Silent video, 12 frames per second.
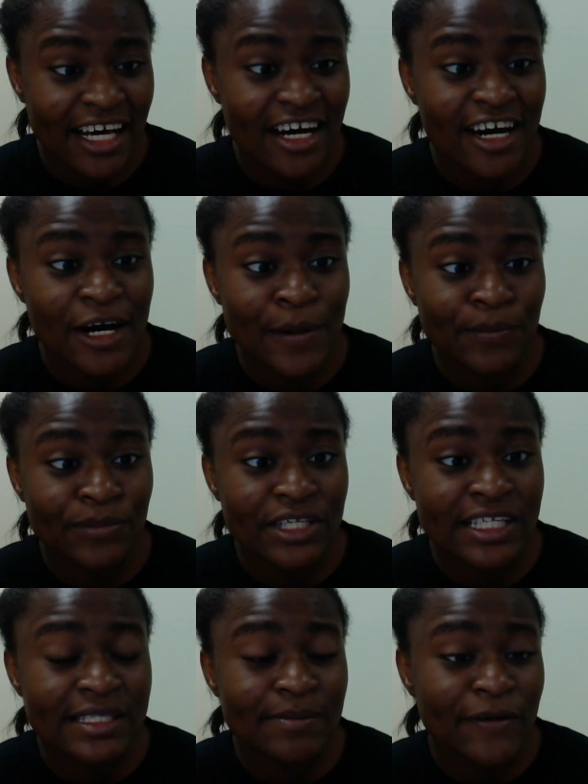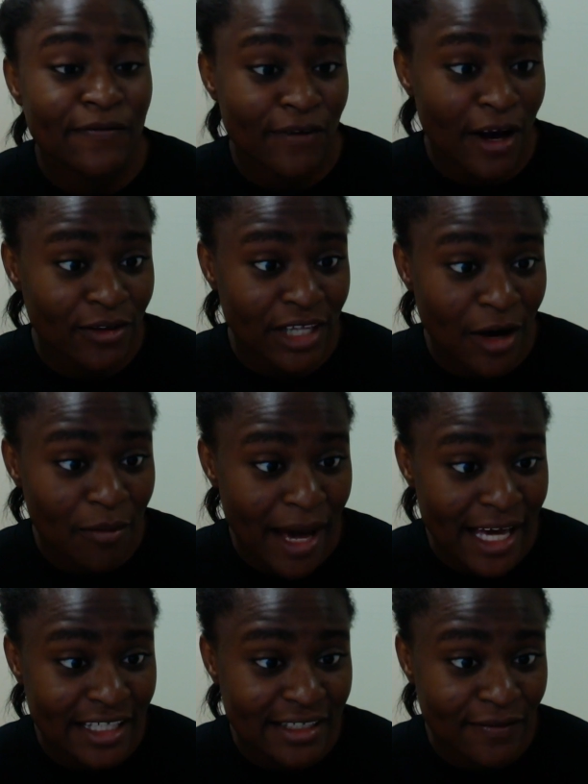um, it's been found out
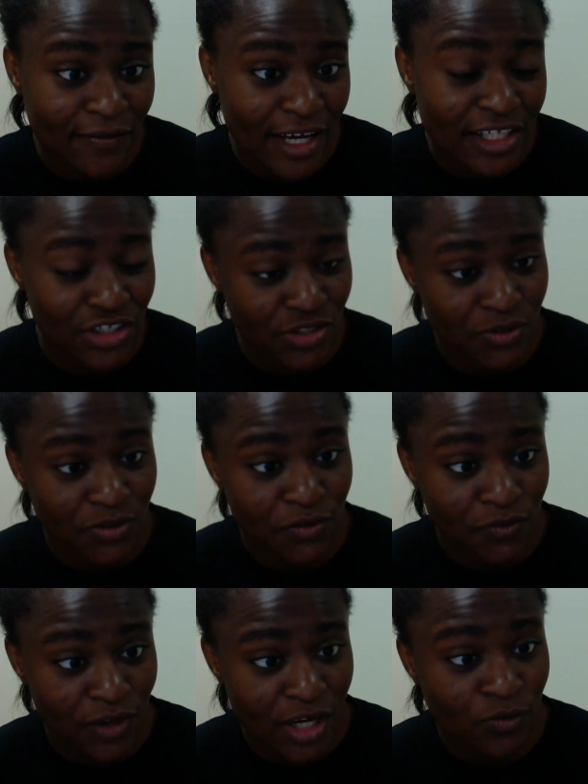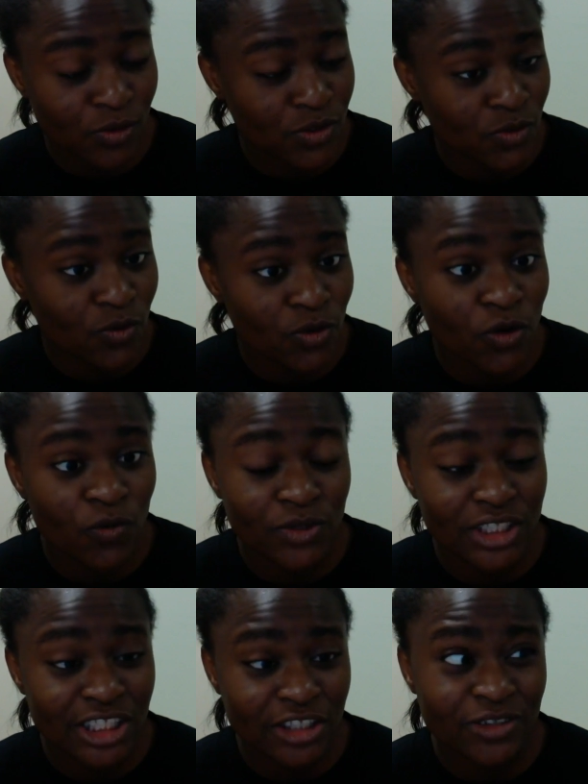by his friend Jo's friend what's going on
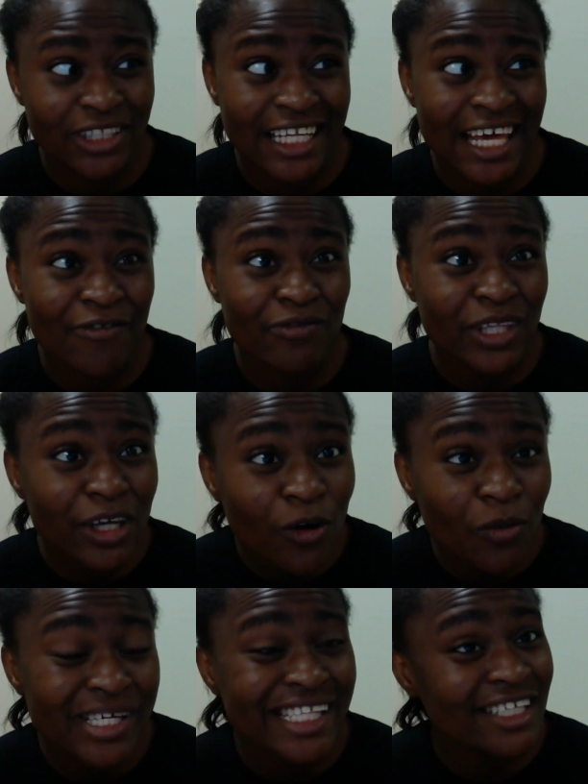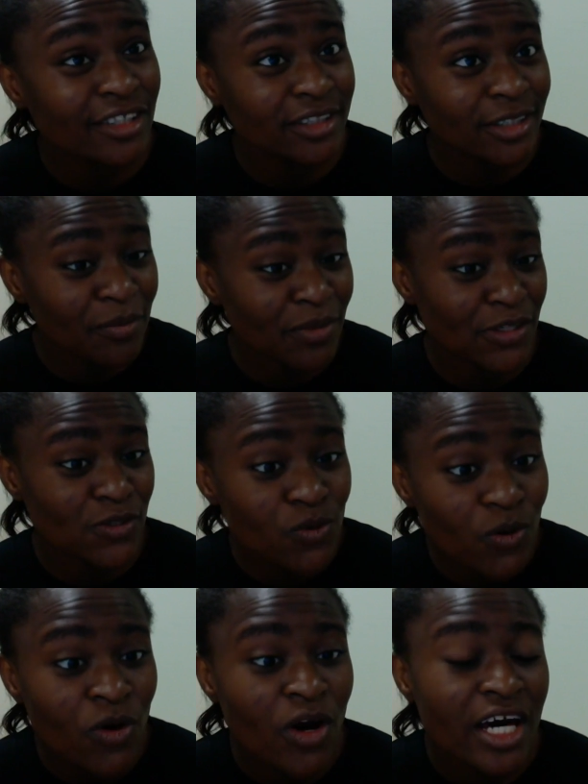with Jo, And I really hope he tells Sombi
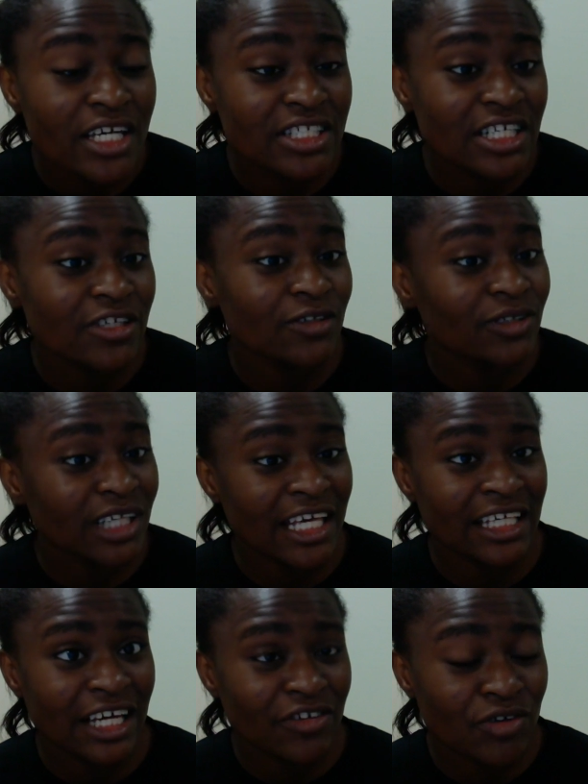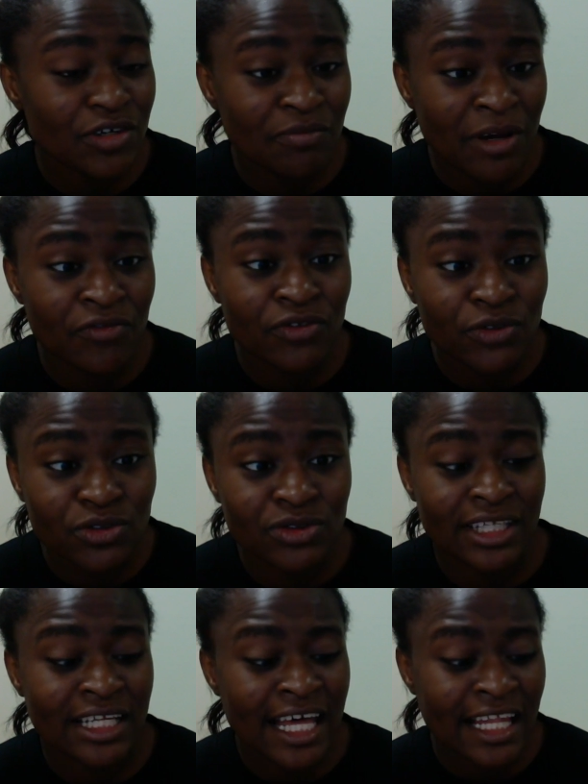so Jo can get treatment real
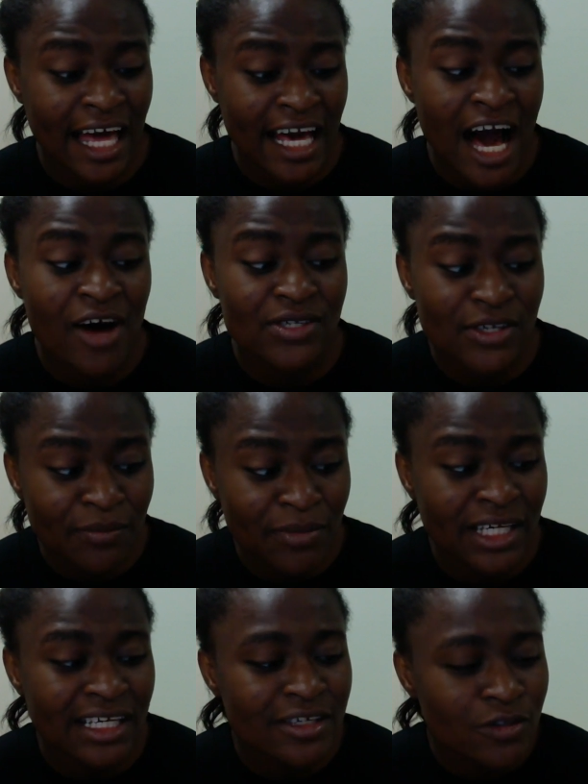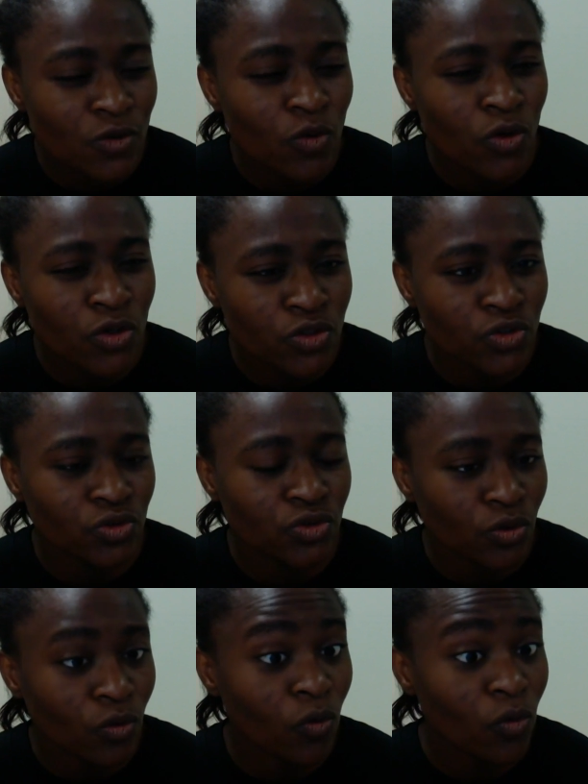soon. And I like how Sombi is going through
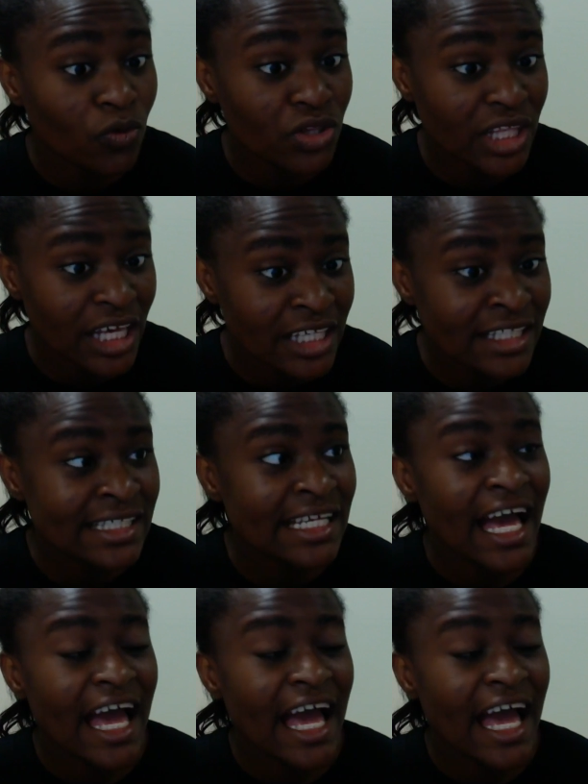the whole things